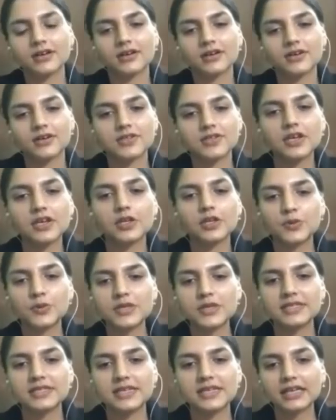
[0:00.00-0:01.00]
So it
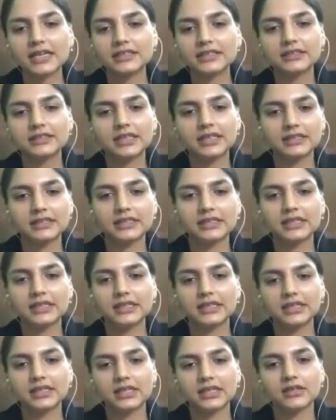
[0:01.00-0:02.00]
was done in
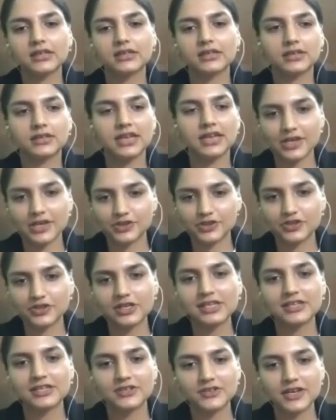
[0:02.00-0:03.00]
the
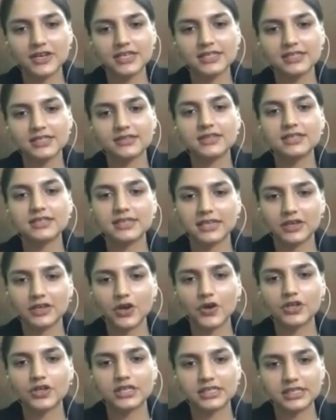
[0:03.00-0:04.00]
national interest, the
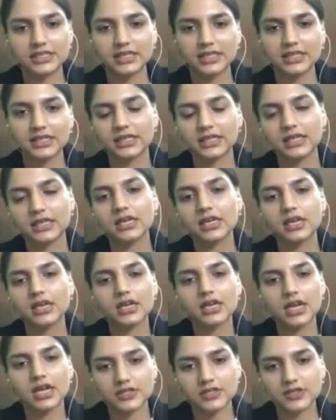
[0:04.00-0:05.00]
security
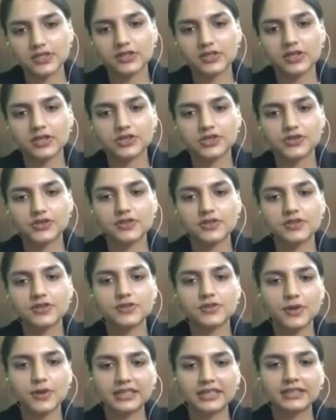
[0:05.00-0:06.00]
considerations.
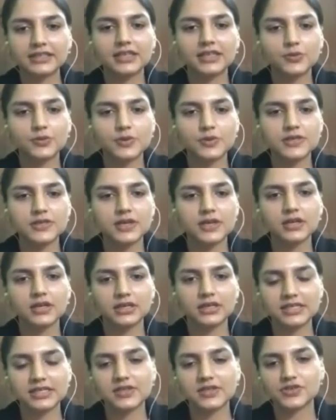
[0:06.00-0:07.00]
So I think it was
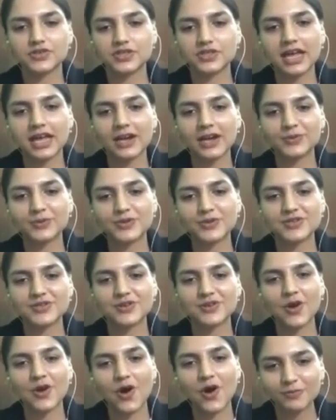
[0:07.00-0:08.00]
a decision that
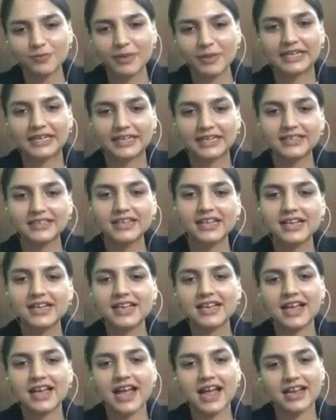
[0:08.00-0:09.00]
was long pending
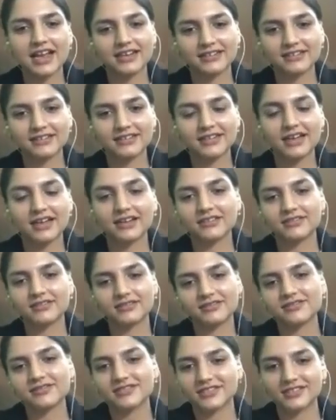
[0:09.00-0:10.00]
and
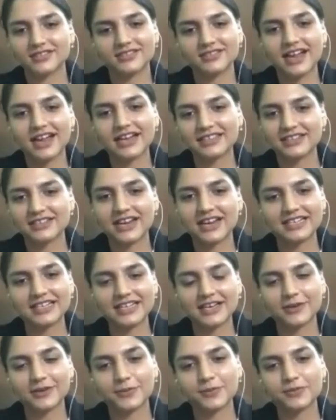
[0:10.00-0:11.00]
done at the
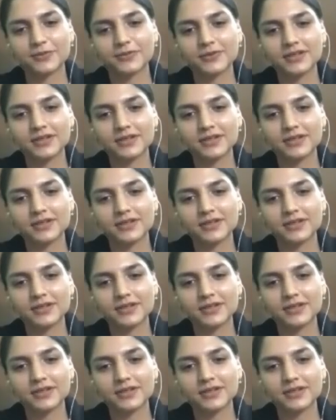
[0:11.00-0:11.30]
right time.